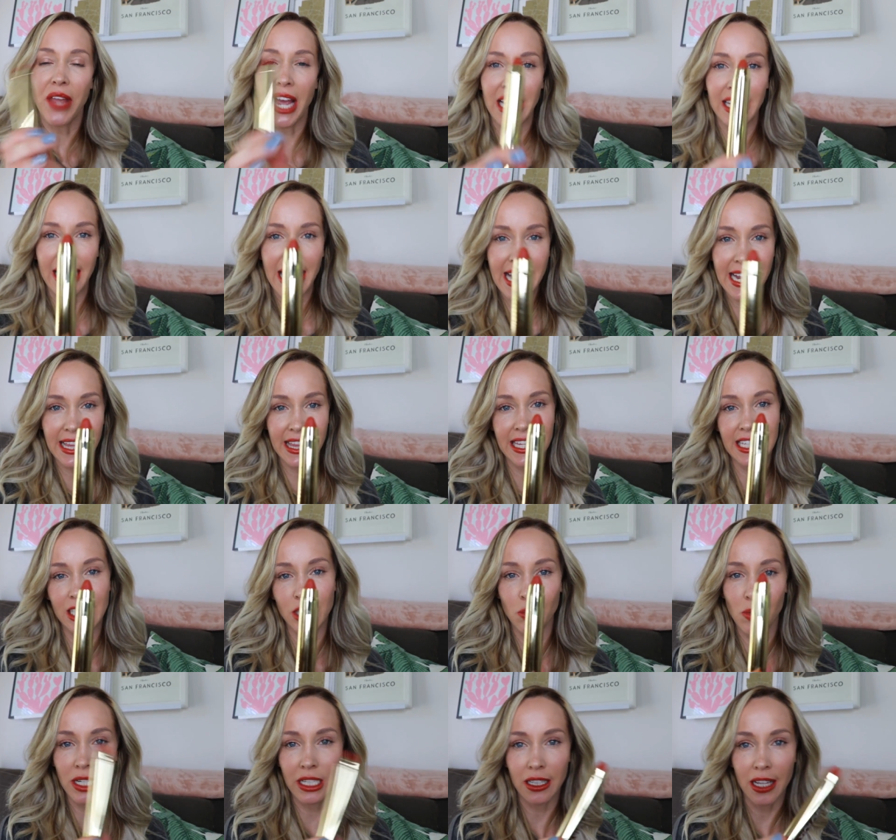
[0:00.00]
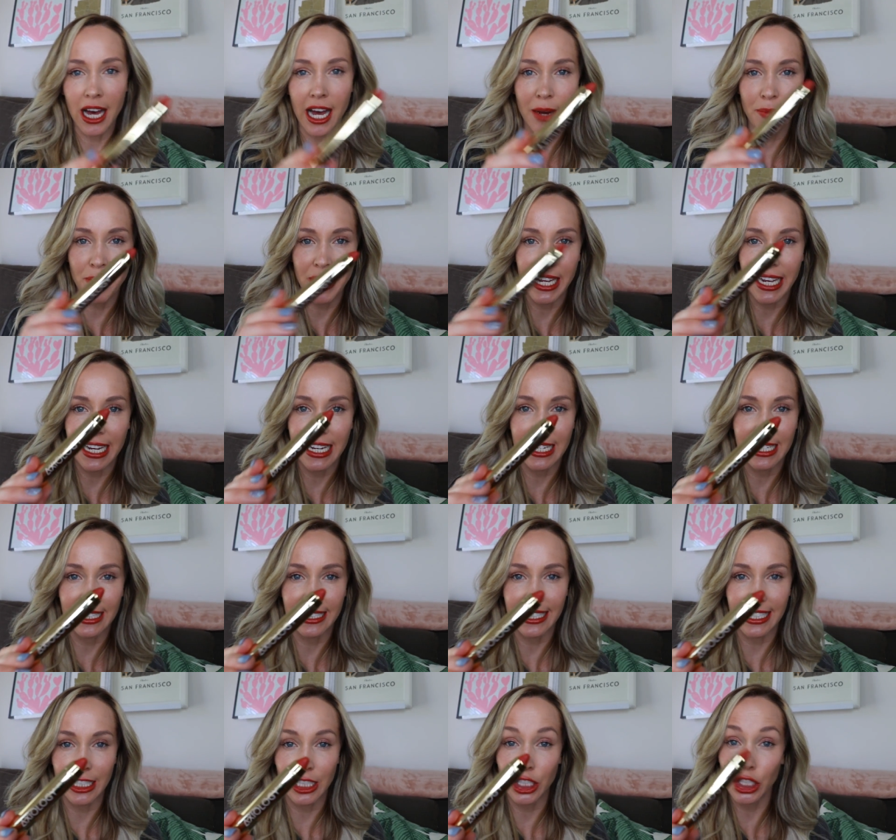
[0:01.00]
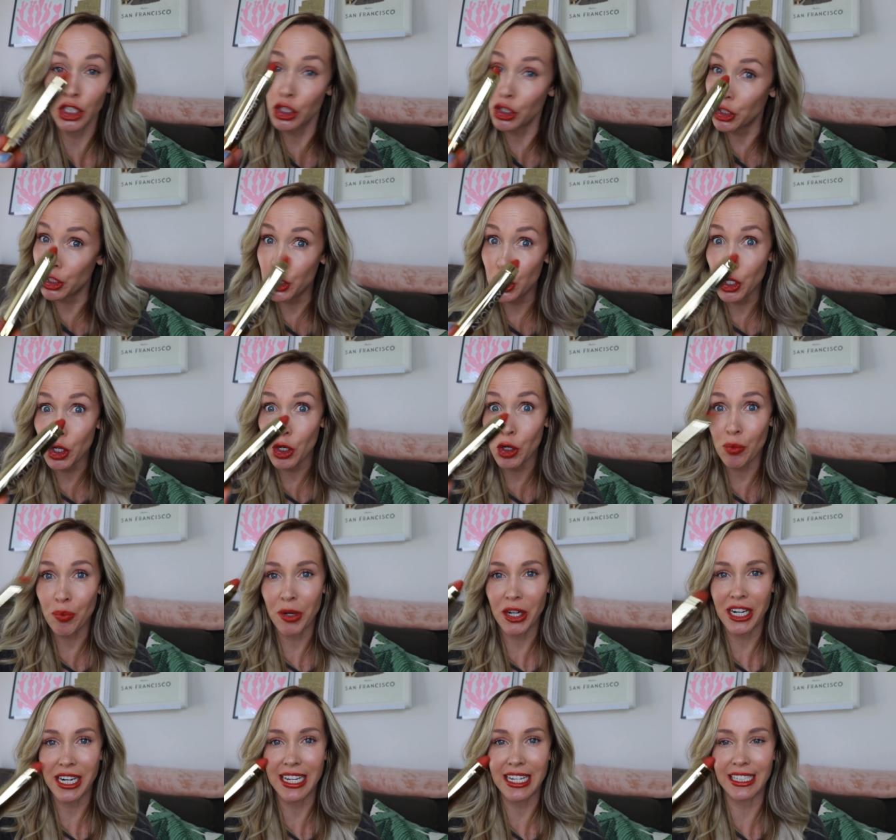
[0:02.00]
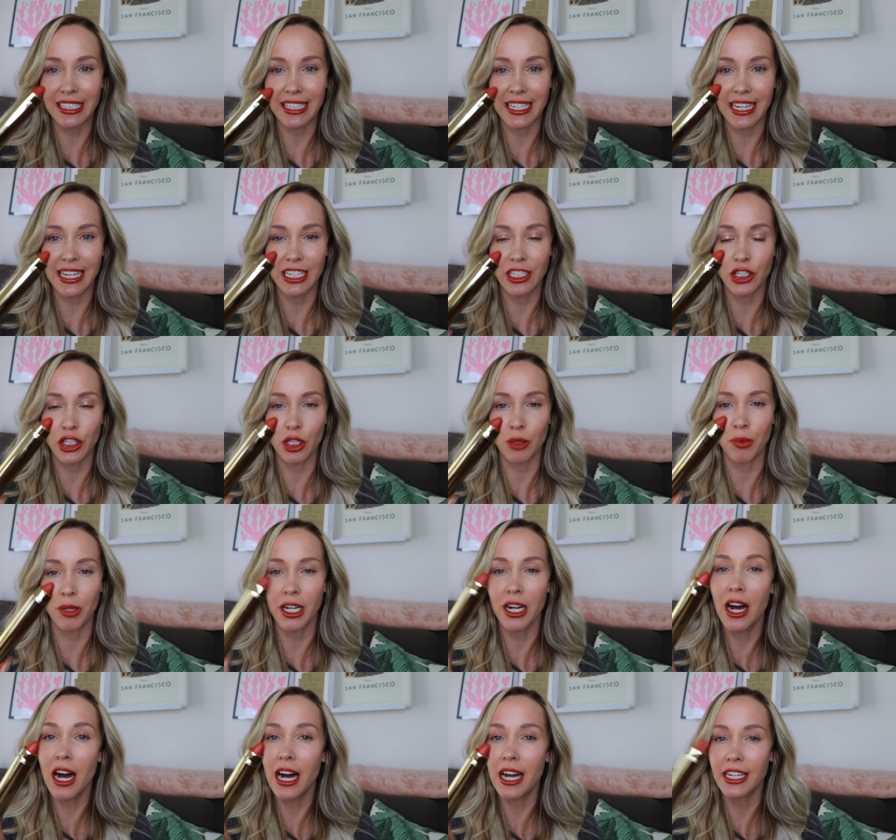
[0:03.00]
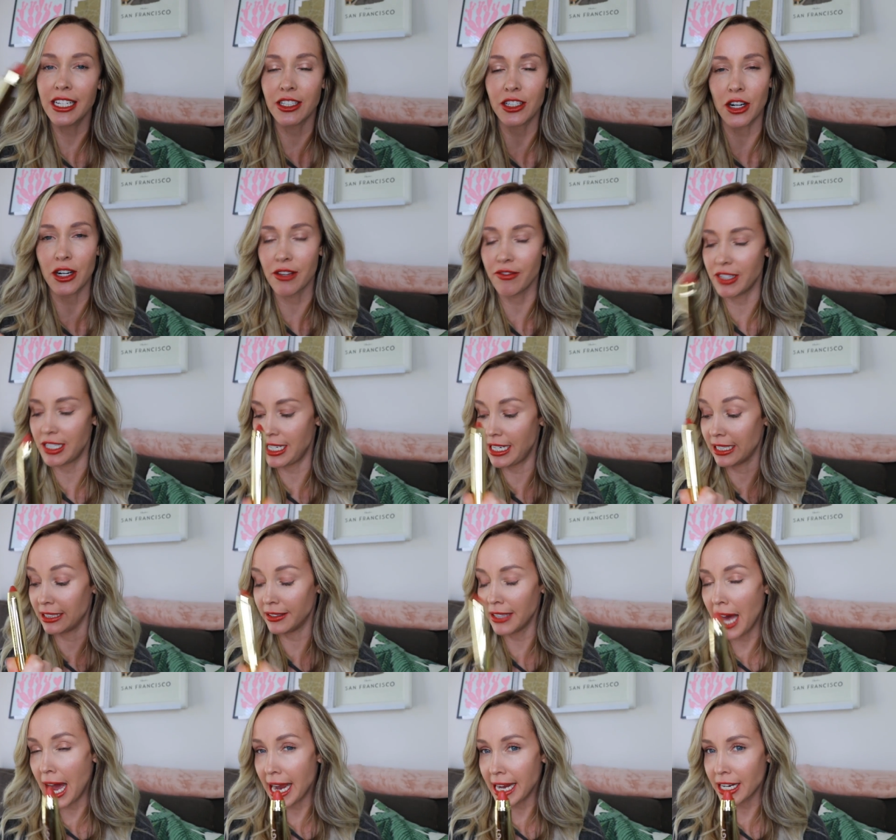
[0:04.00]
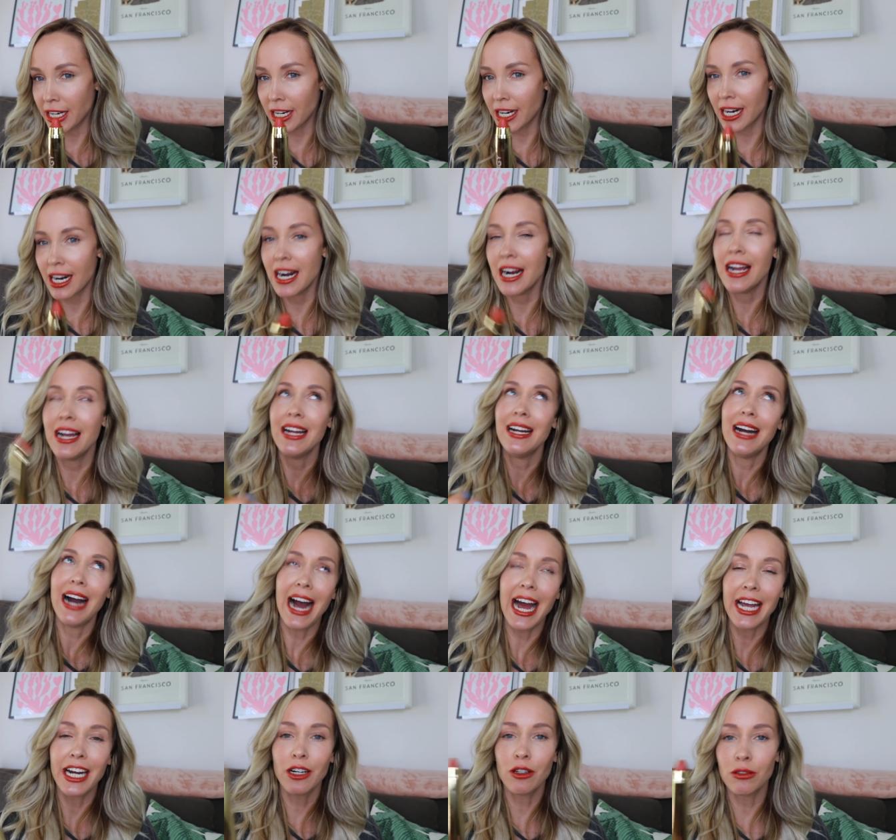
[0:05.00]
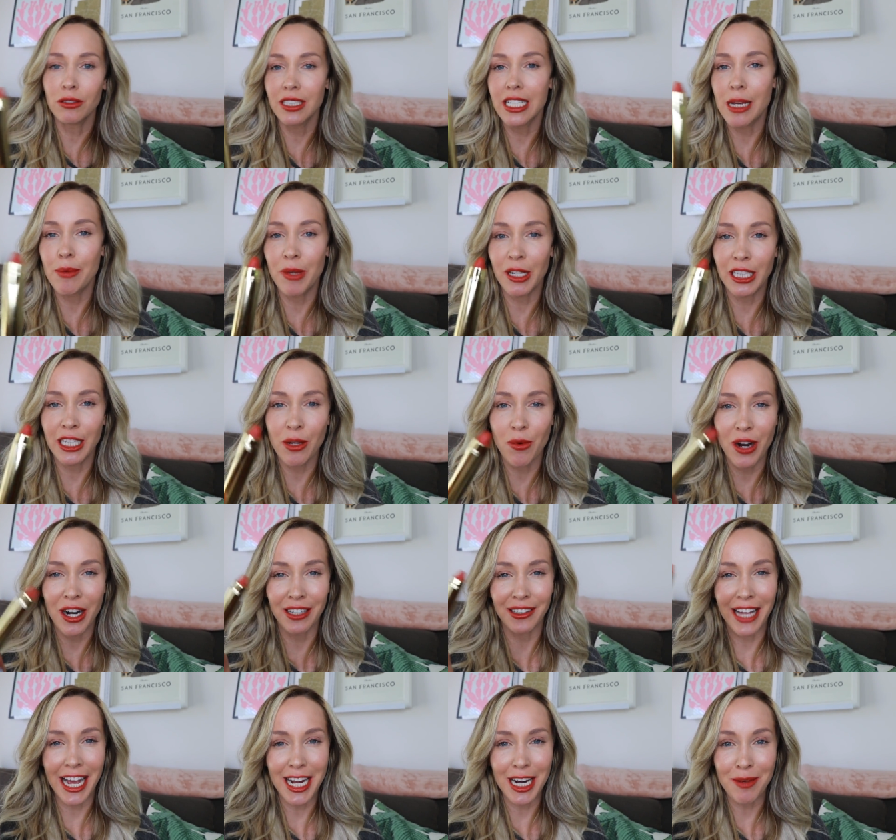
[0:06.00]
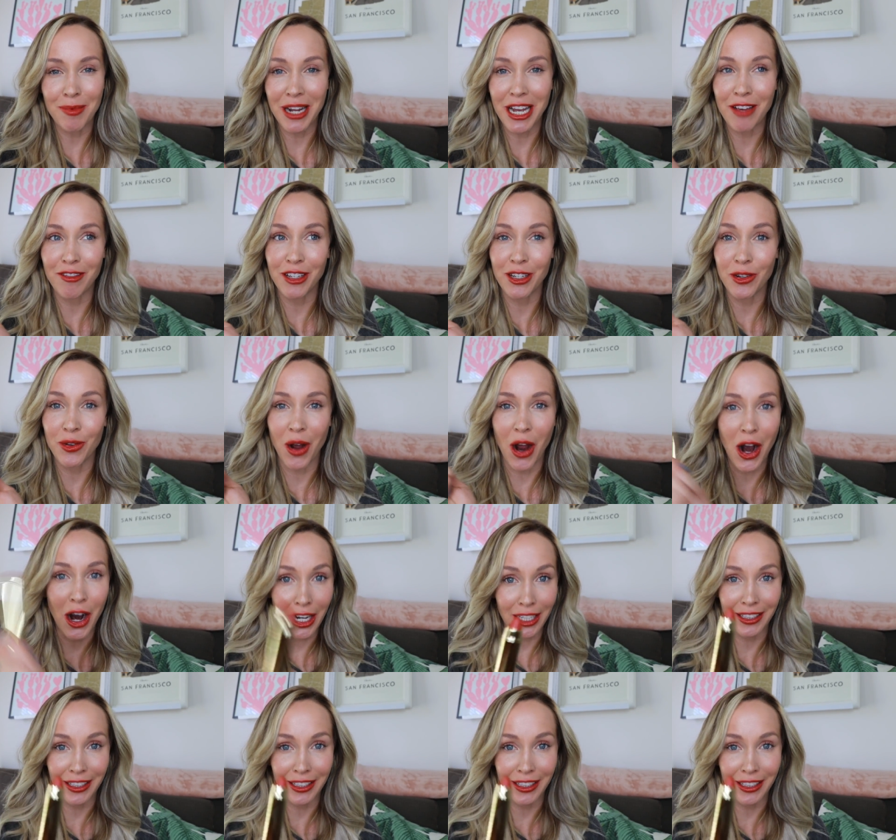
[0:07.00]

I like this one a lot because it's super easy to put on. You don't even need a liner. I don't typically wear a liner, but if you are